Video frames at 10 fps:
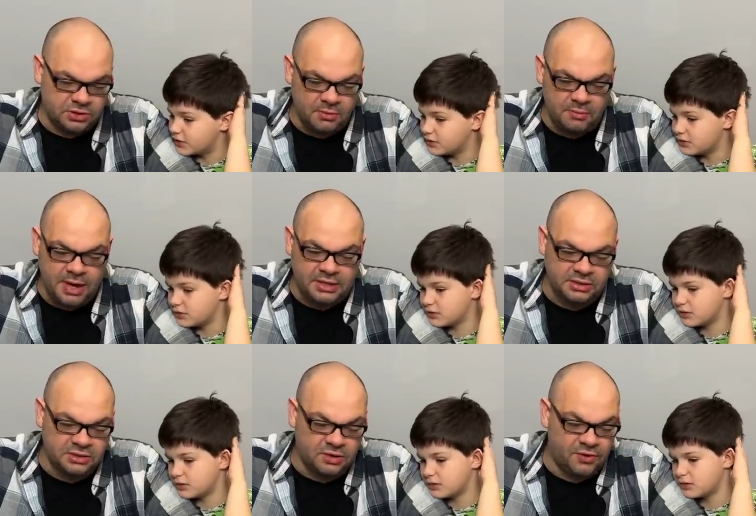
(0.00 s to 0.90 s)
Speaker 1: some
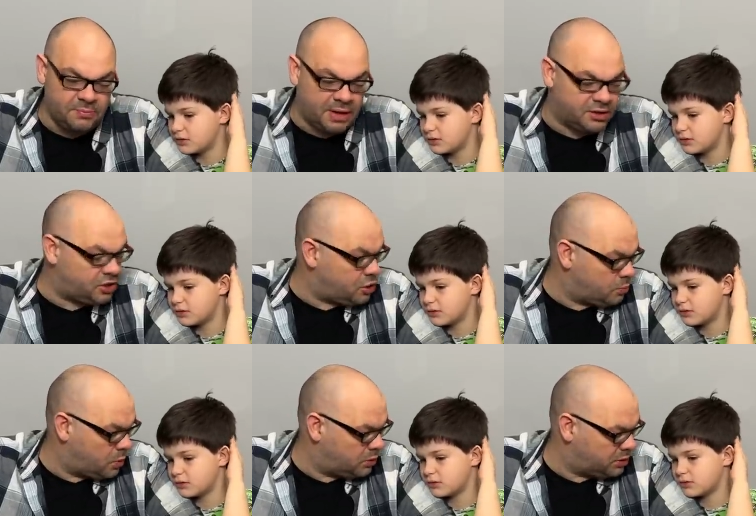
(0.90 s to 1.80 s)
amazing stuff. He made the
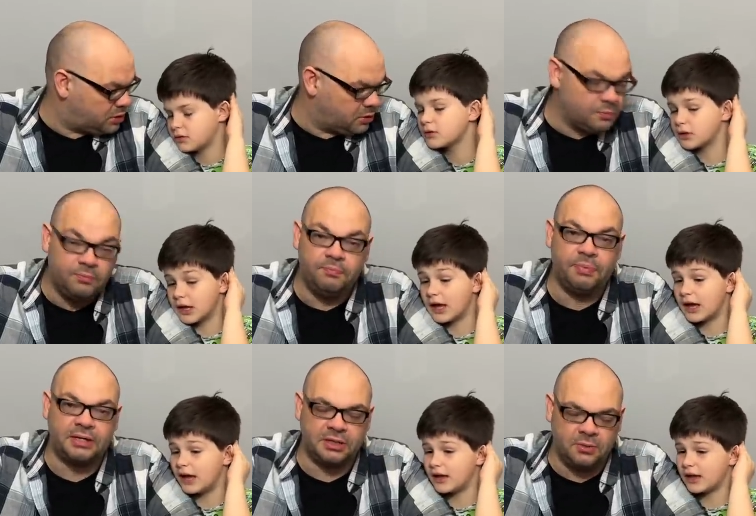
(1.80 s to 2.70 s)
cube wall that you yeah,
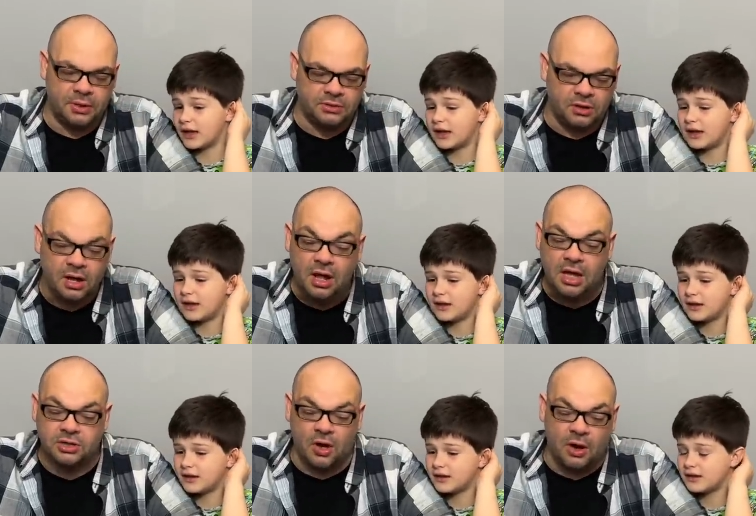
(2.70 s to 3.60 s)
basically yeah. went on.
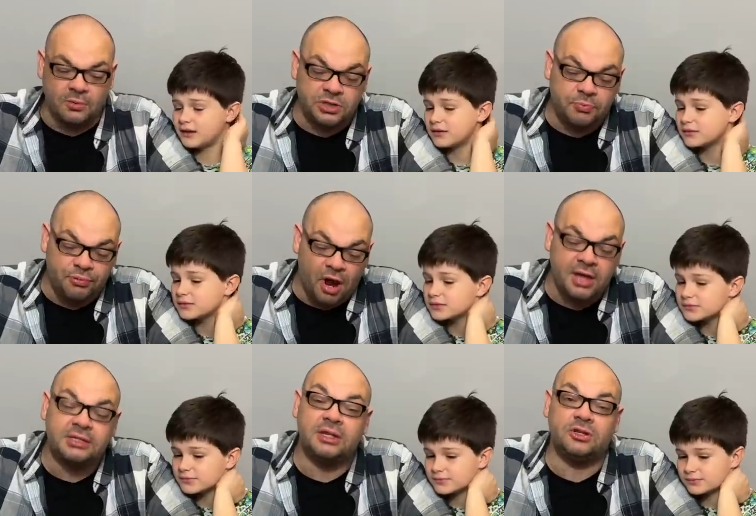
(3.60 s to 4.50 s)
So I was
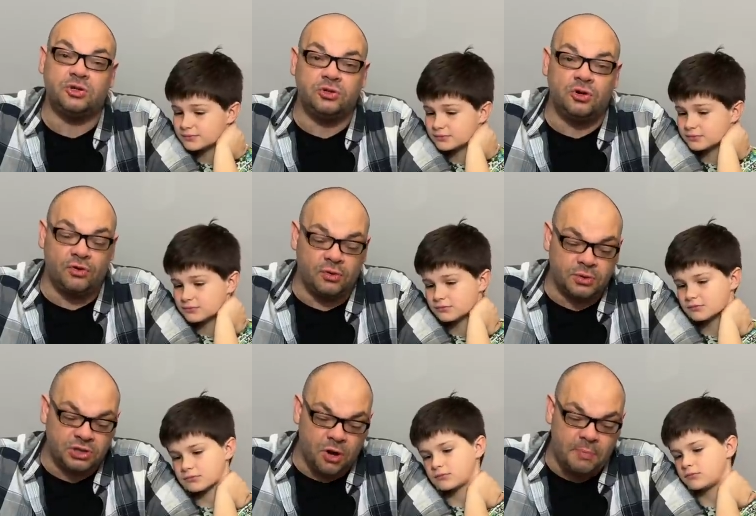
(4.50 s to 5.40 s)
surprised that the tutorial
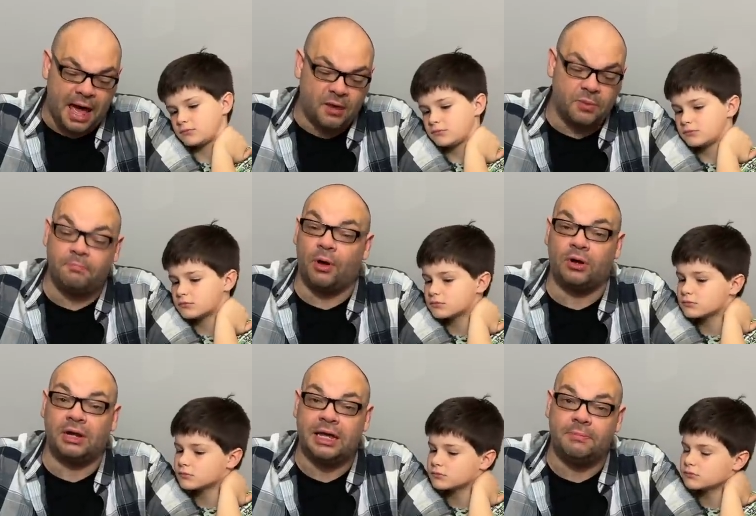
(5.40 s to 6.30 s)
was so bad with
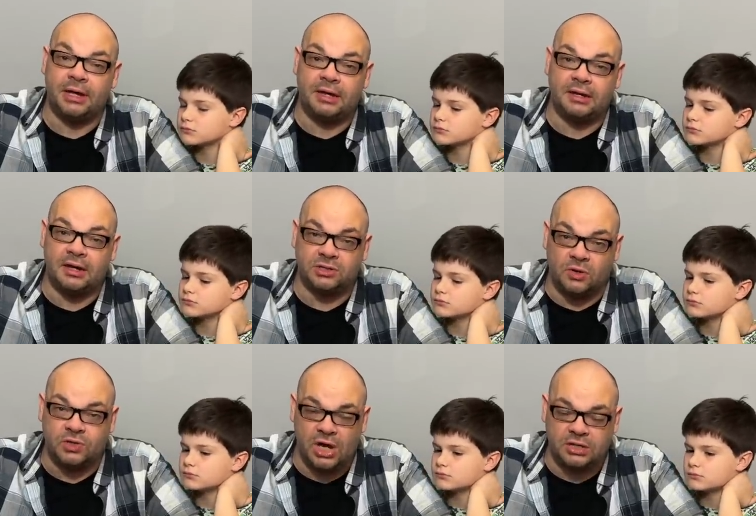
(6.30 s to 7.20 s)
Bond Lee being
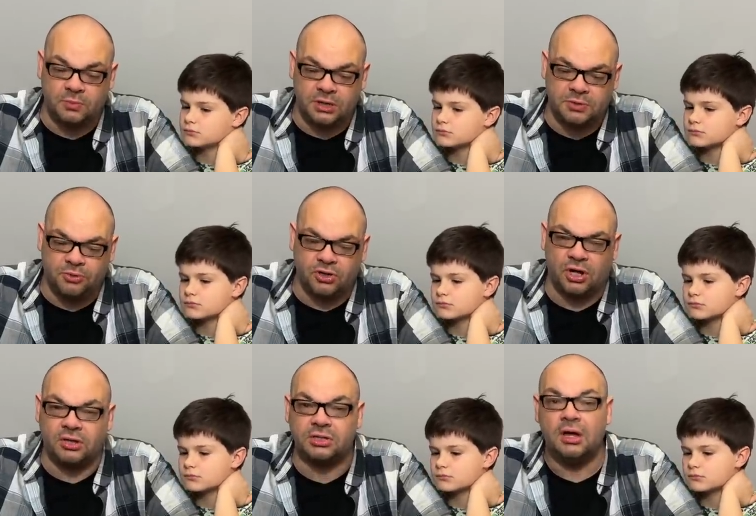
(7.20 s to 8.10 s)
associated with this project.